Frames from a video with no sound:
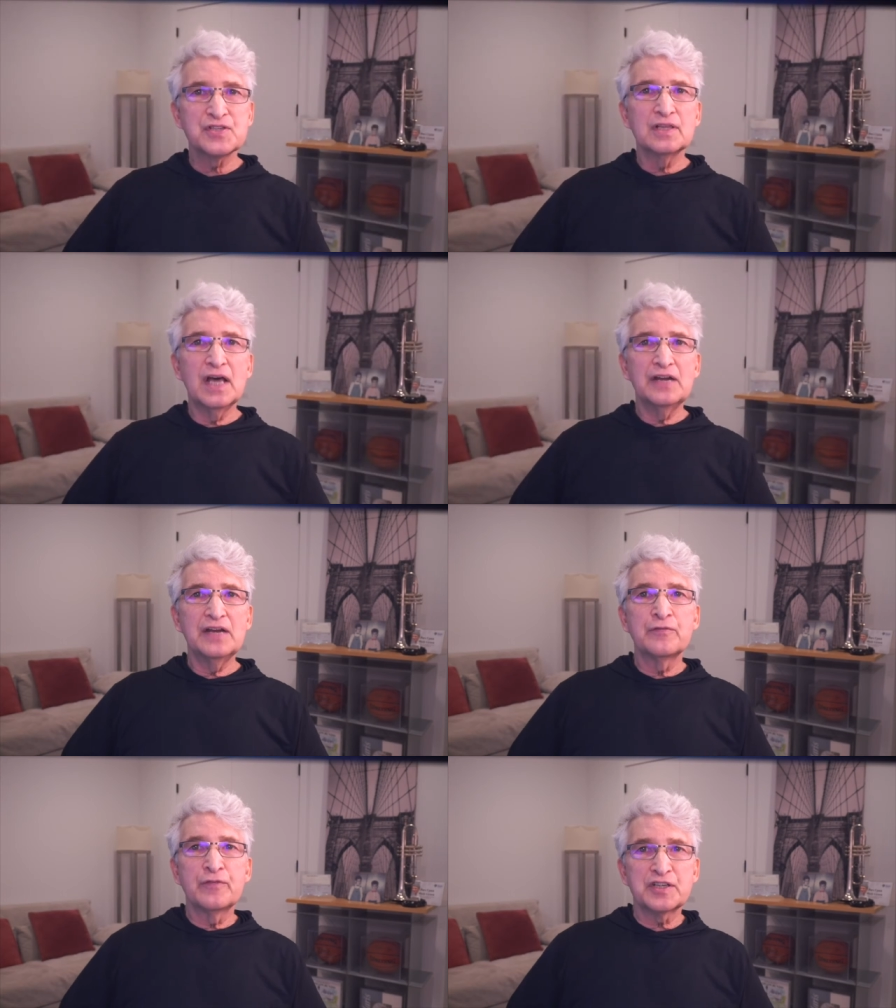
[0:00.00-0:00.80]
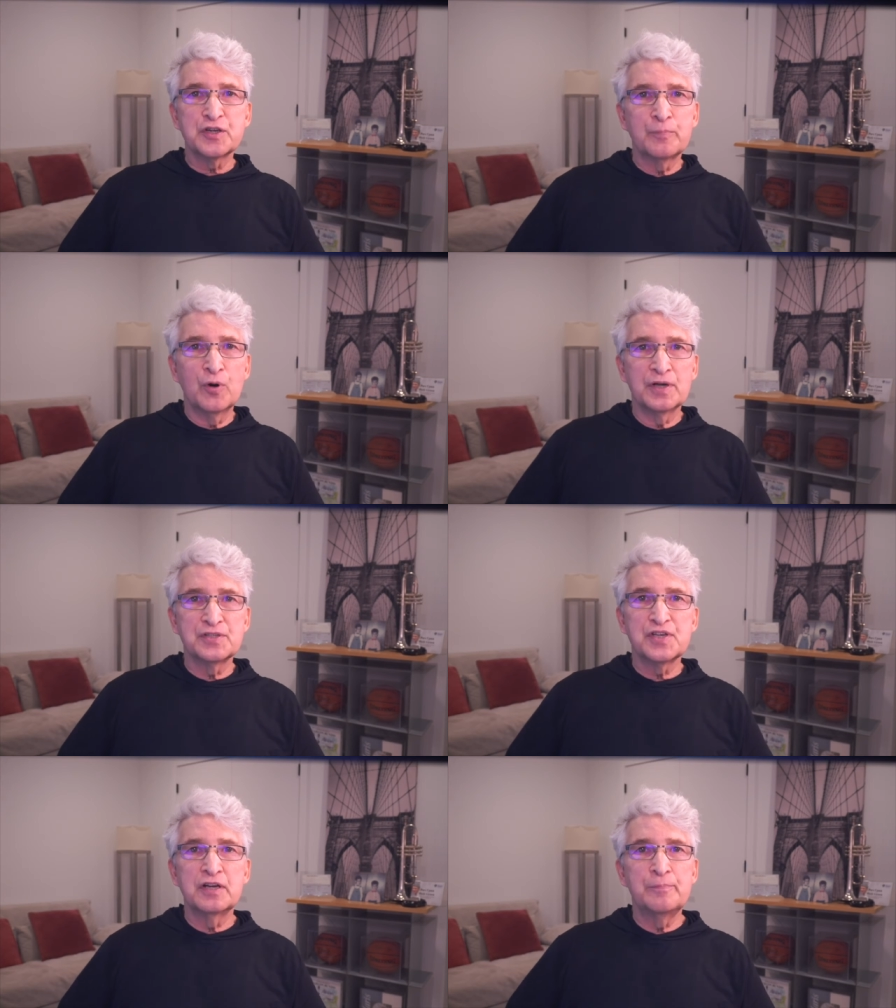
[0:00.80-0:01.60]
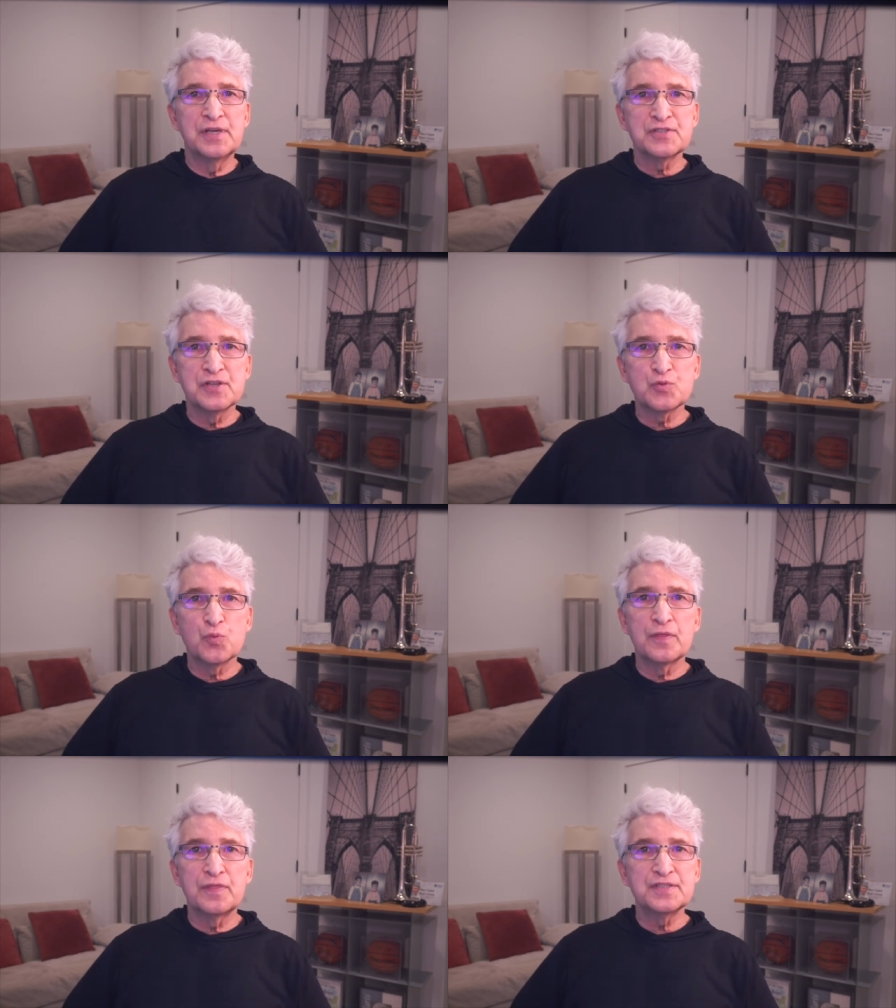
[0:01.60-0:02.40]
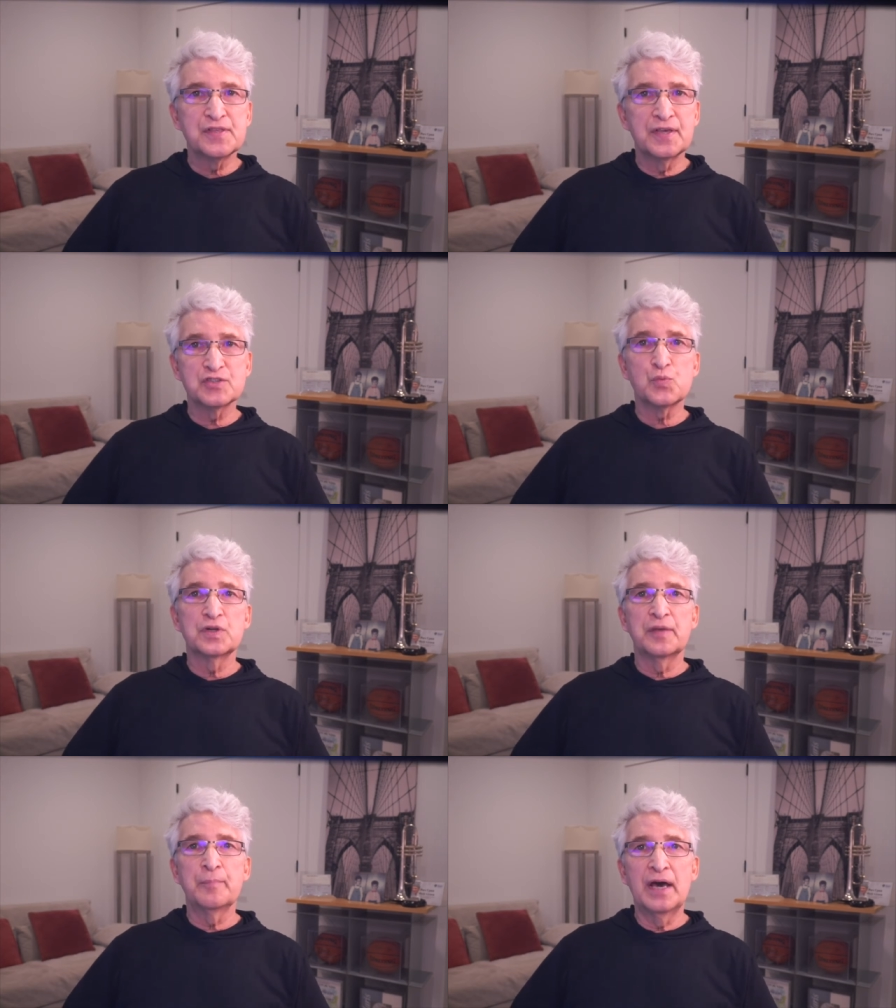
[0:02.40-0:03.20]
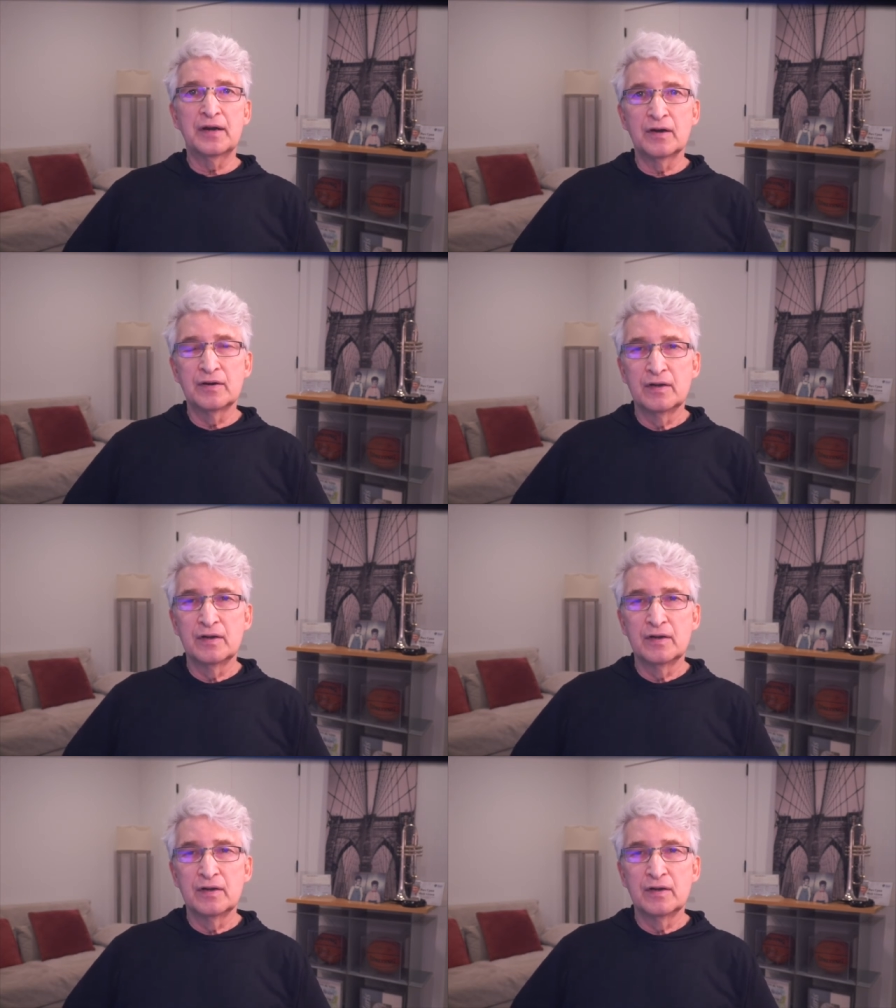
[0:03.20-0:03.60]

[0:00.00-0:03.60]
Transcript: a lot of inflection points in a business where these things really matter.